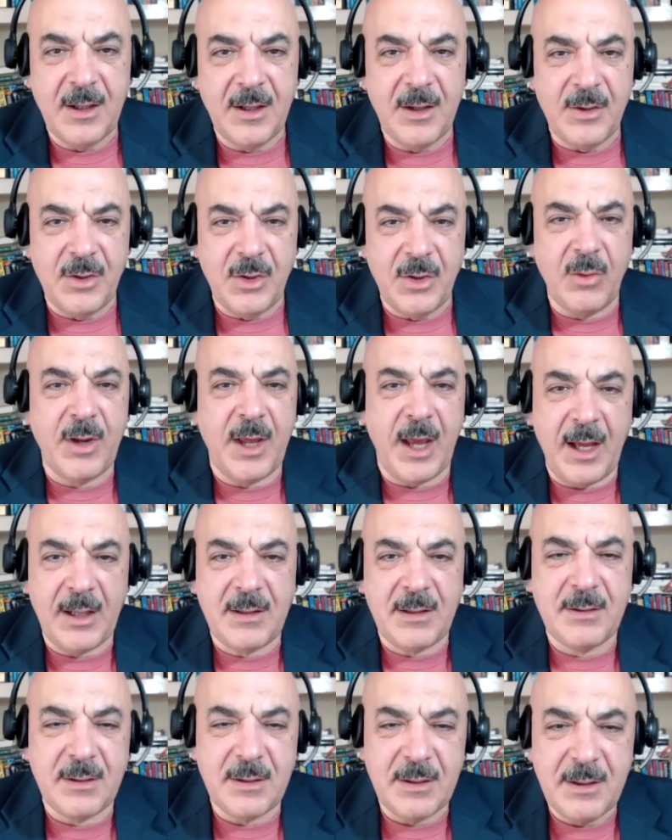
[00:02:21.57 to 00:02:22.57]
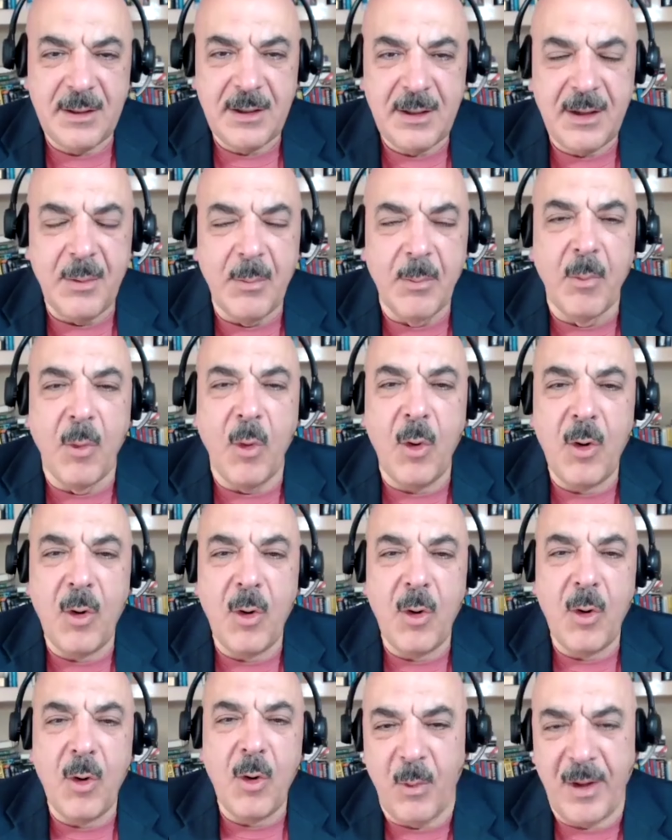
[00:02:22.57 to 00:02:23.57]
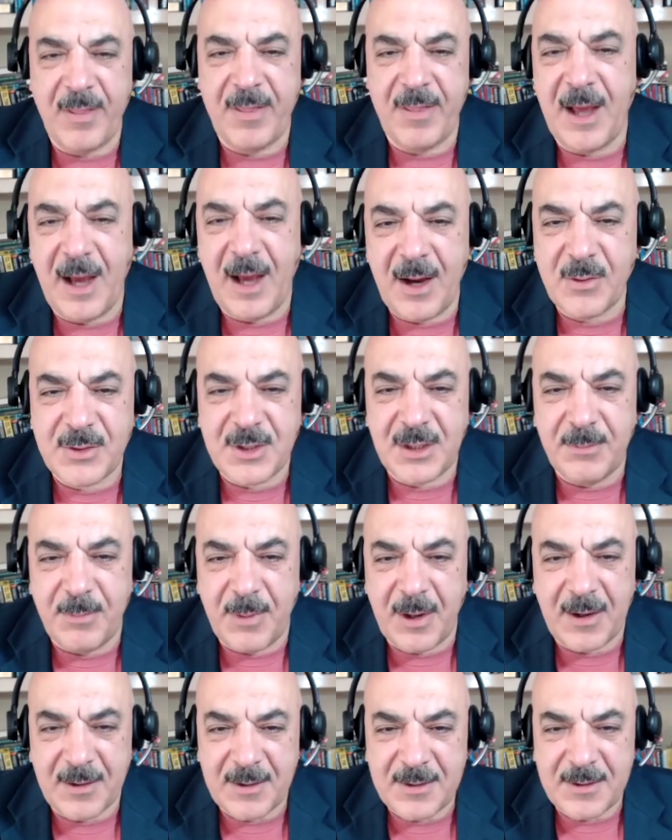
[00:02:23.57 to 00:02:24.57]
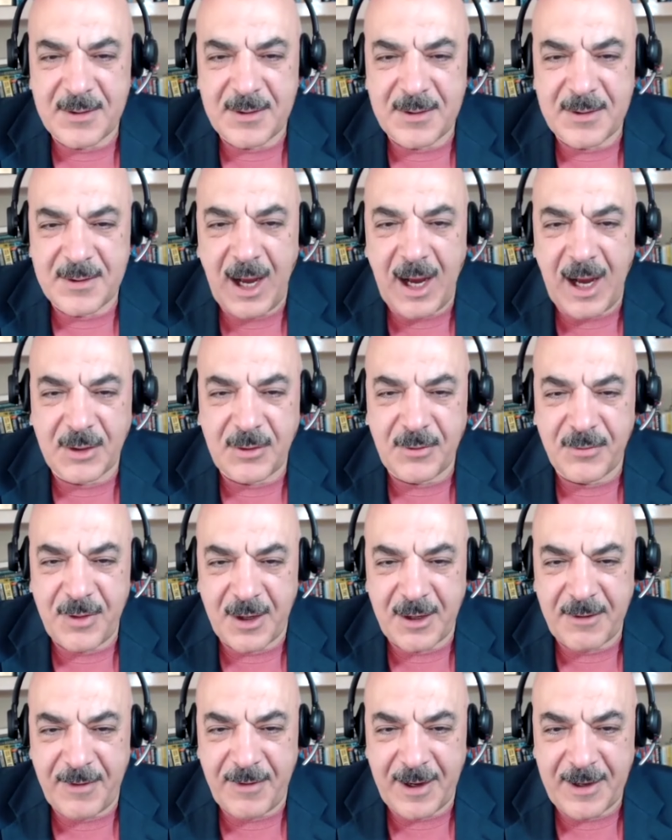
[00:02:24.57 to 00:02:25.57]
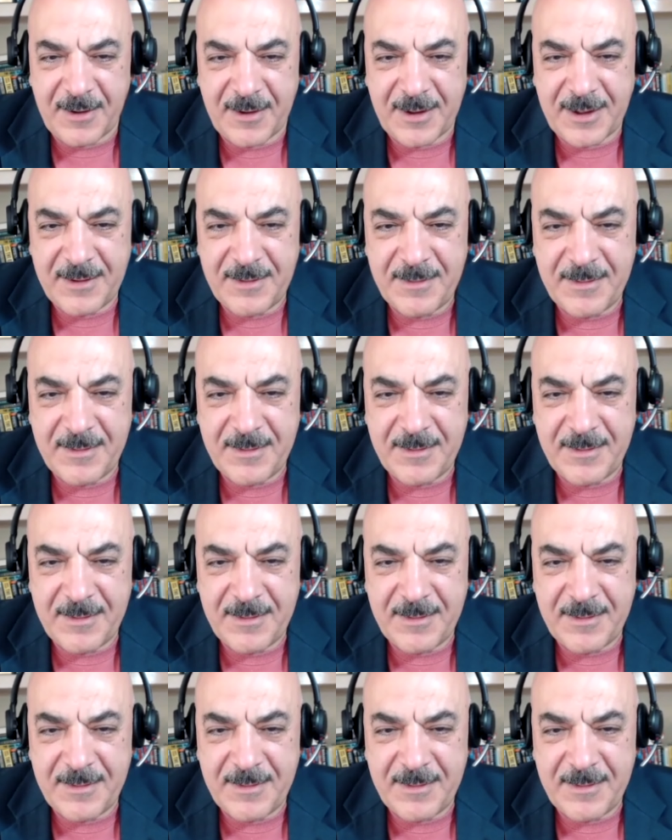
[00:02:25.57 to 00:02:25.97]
you get more than 1,000 barrels out of the refinery.